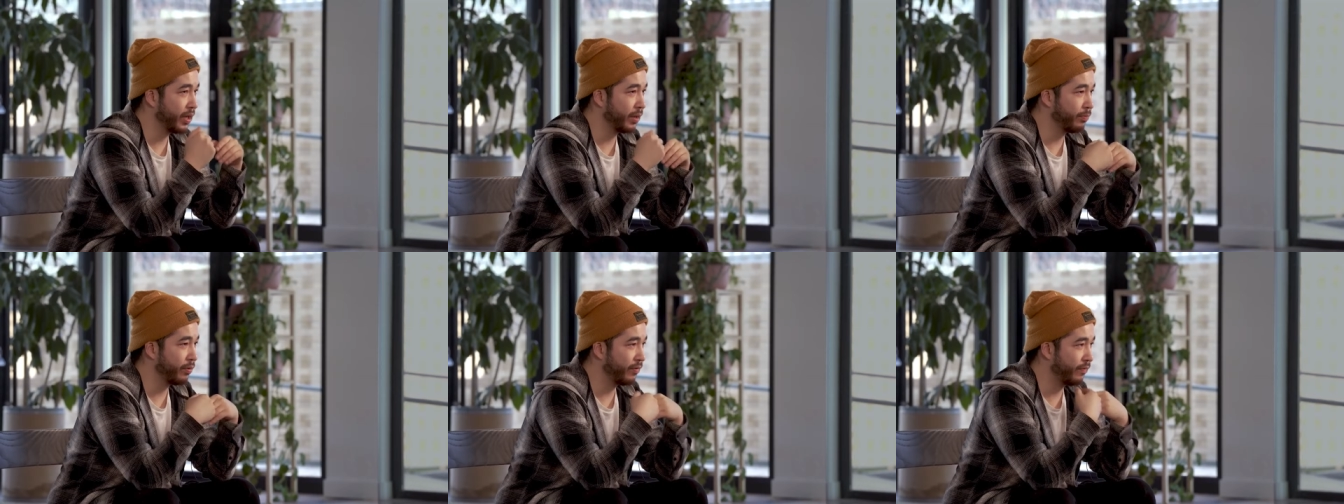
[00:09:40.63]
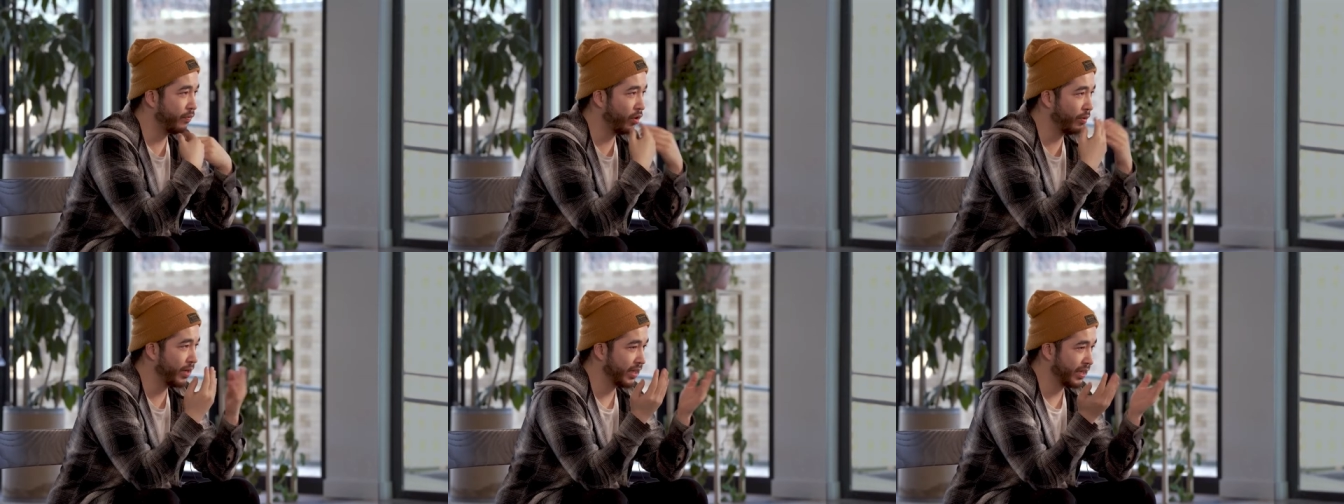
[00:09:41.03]
be a
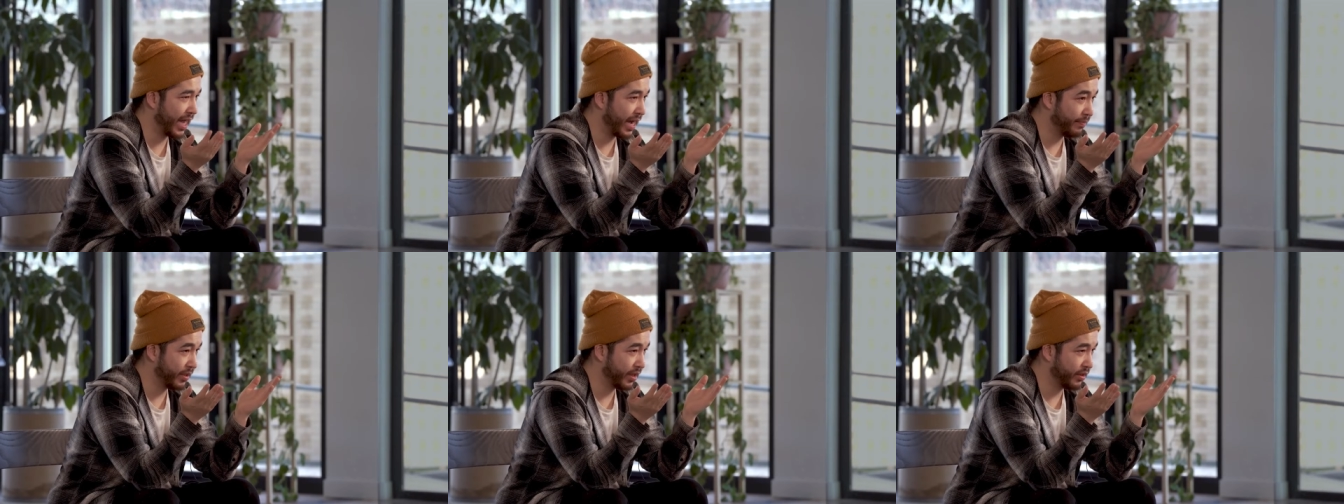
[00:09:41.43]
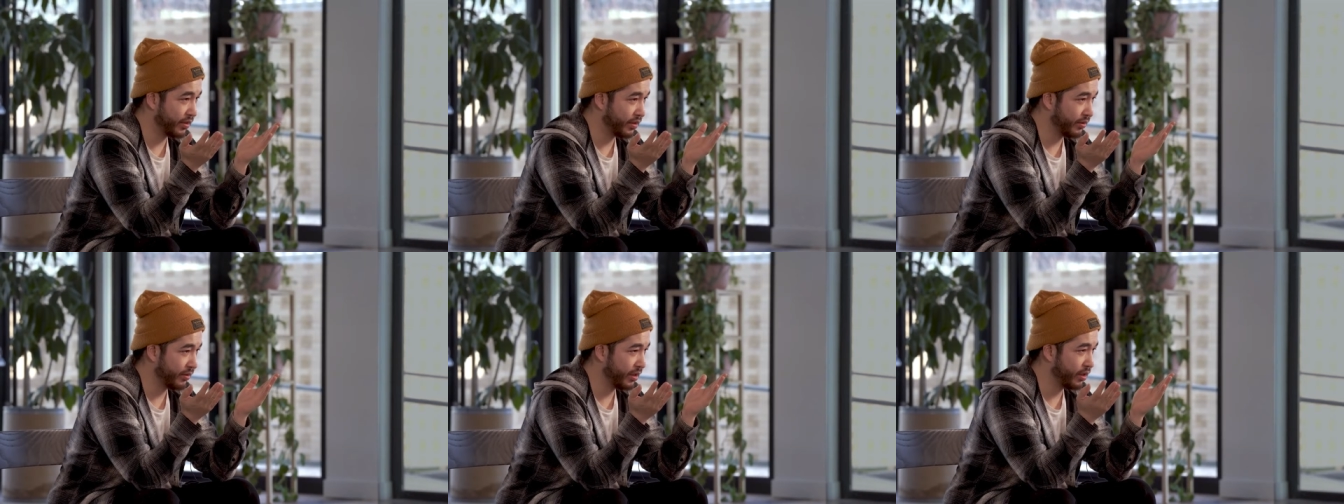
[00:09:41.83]
performing tap
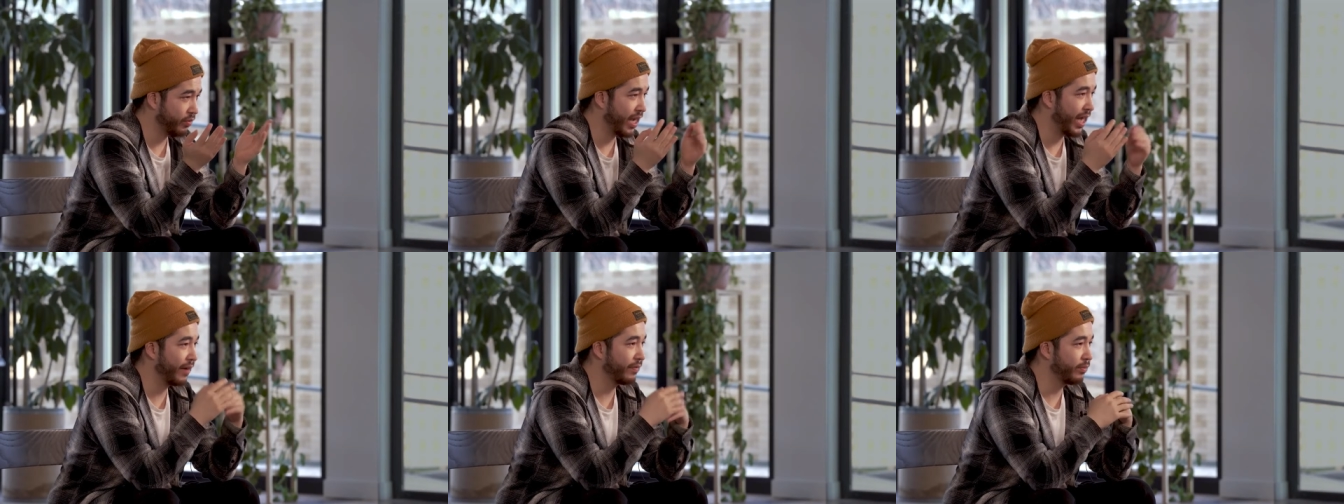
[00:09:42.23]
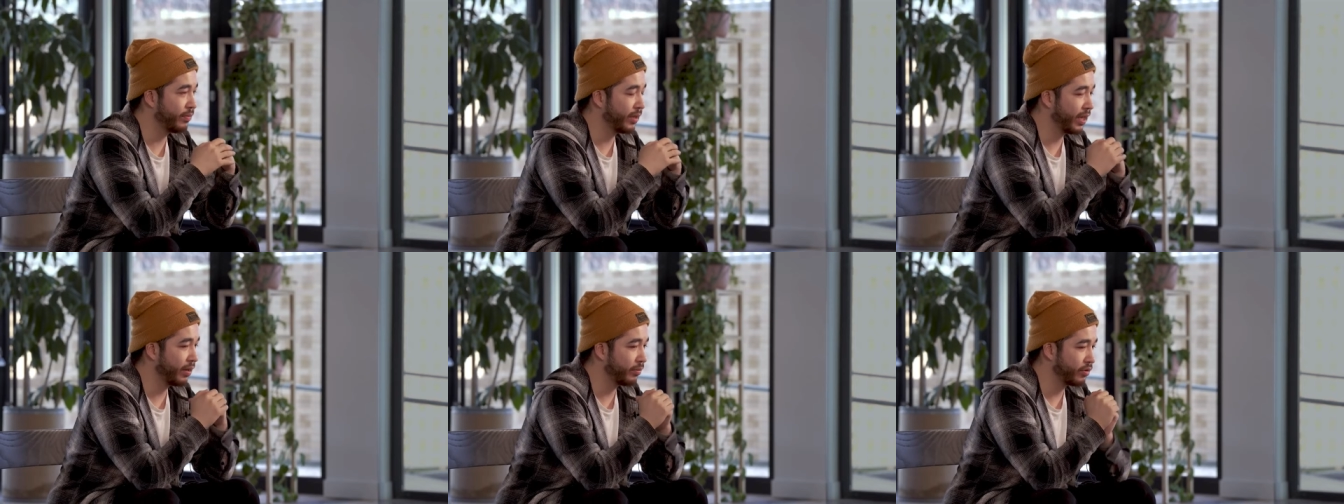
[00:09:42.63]
dancer and you have
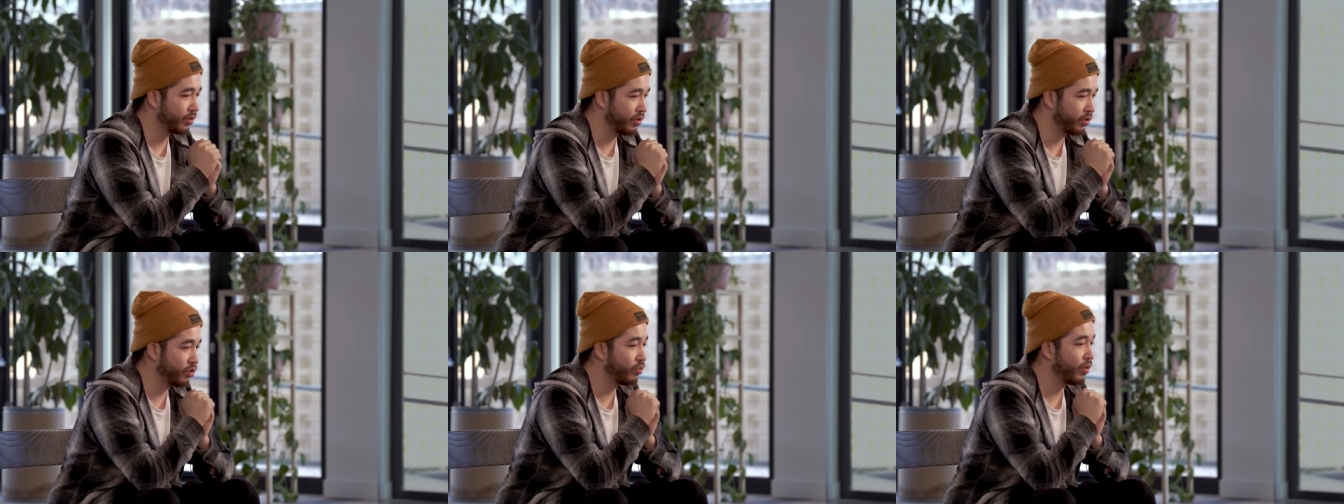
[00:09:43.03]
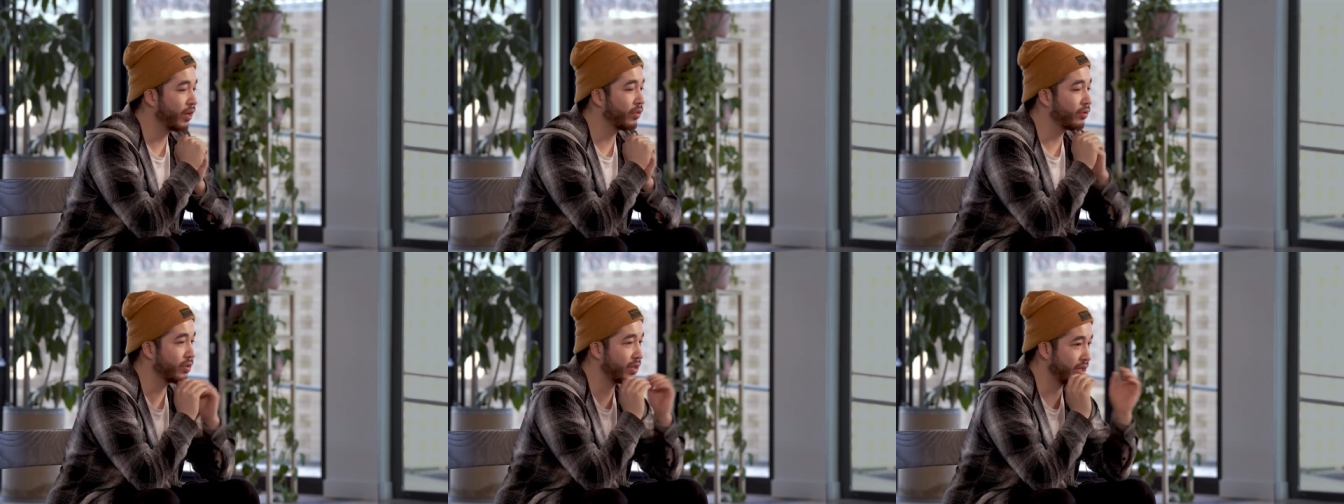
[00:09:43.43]
to be able to do
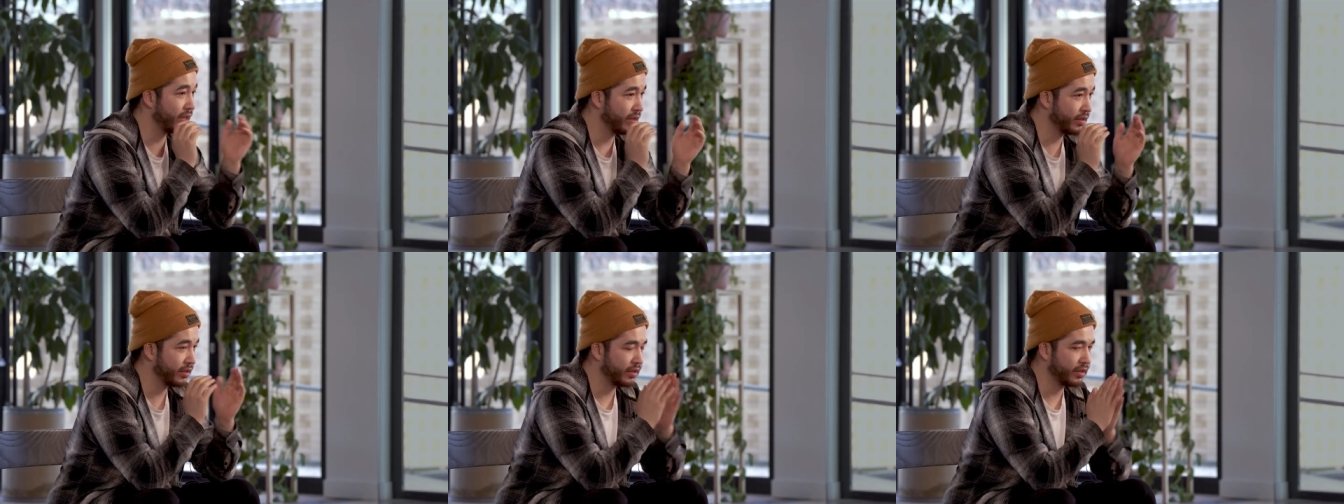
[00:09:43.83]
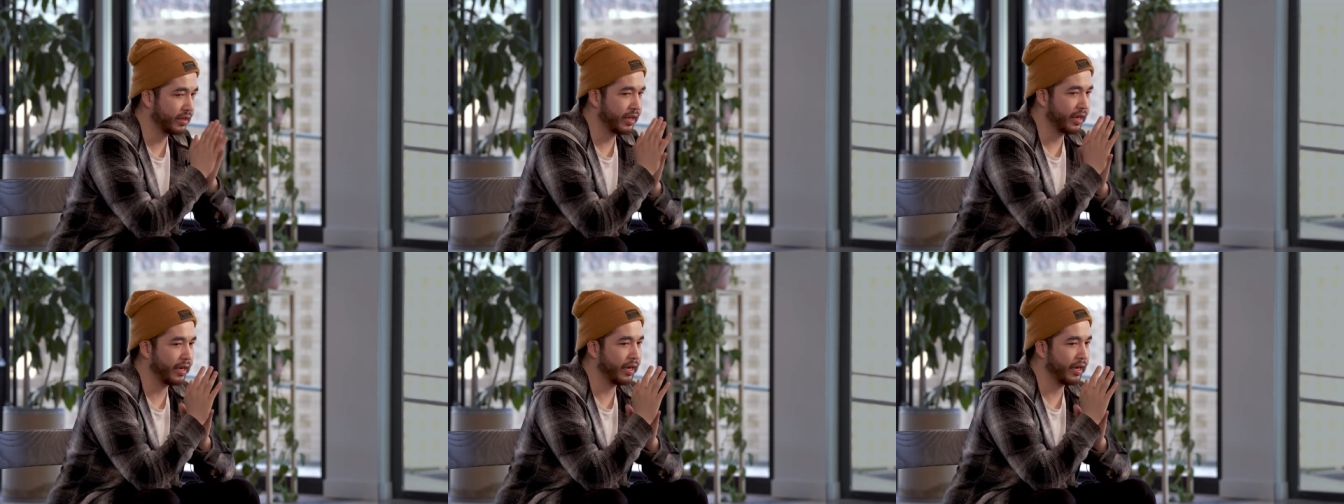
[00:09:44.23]
other things.